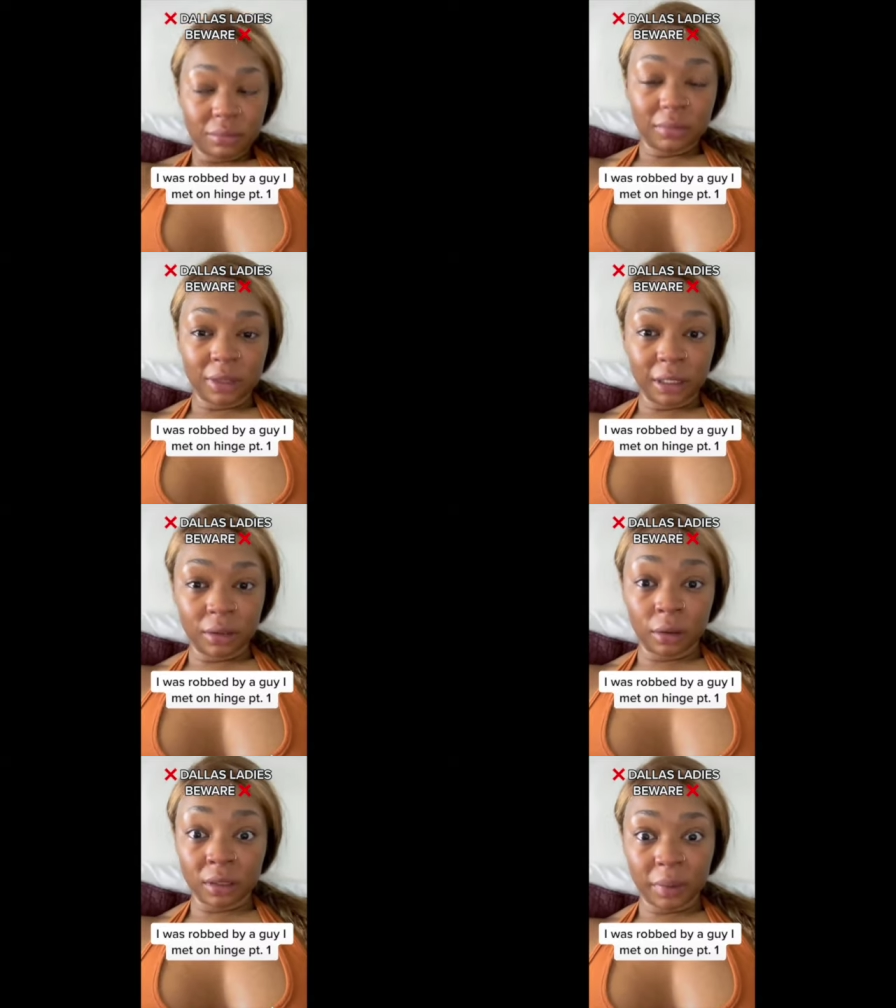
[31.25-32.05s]
didn't
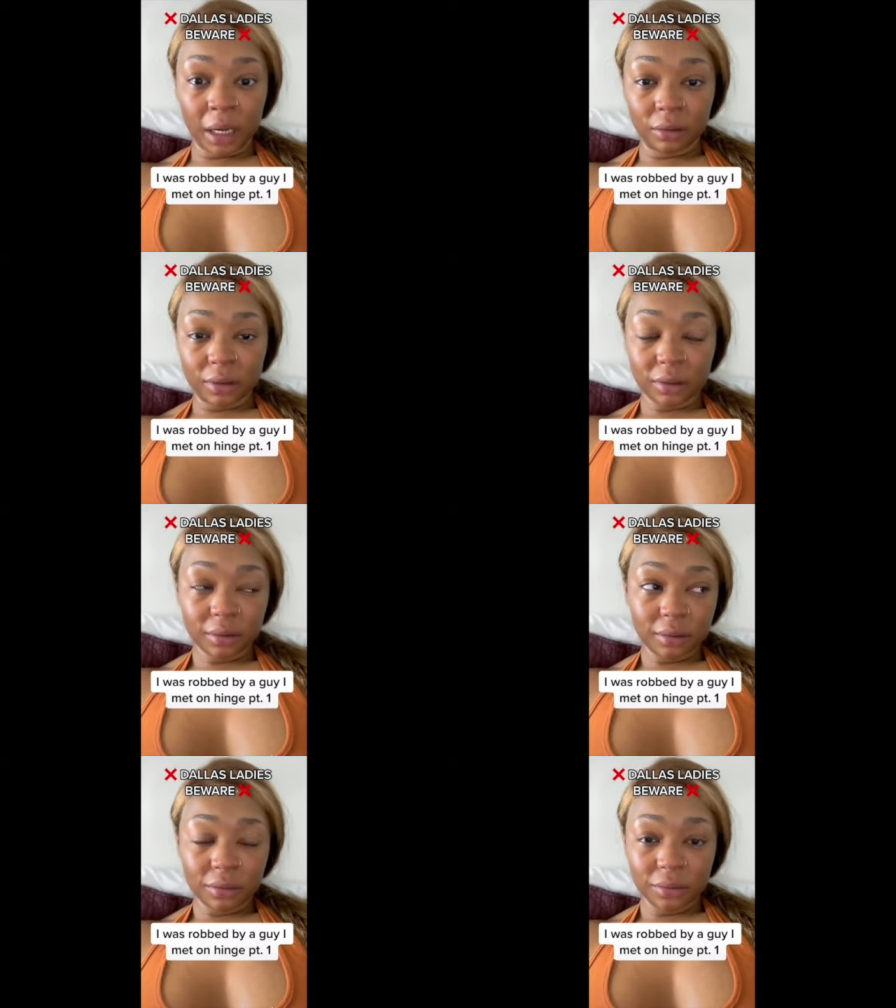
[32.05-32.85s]
know to my house
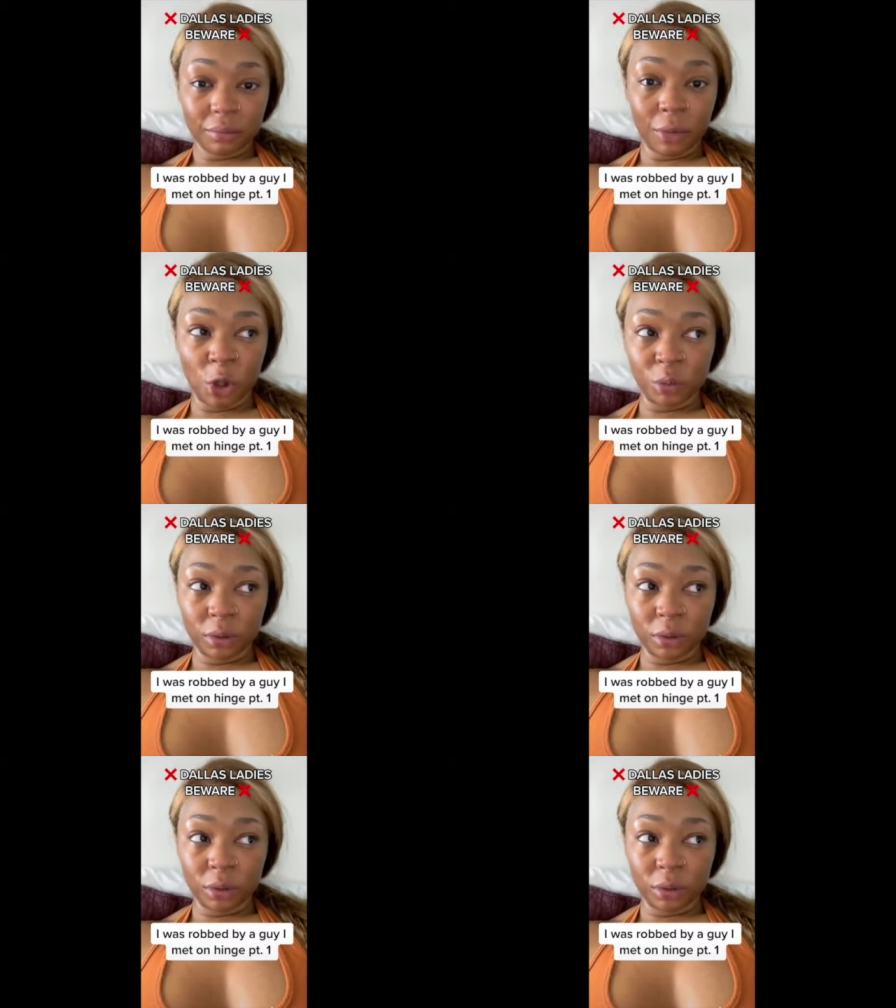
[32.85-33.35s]
multiple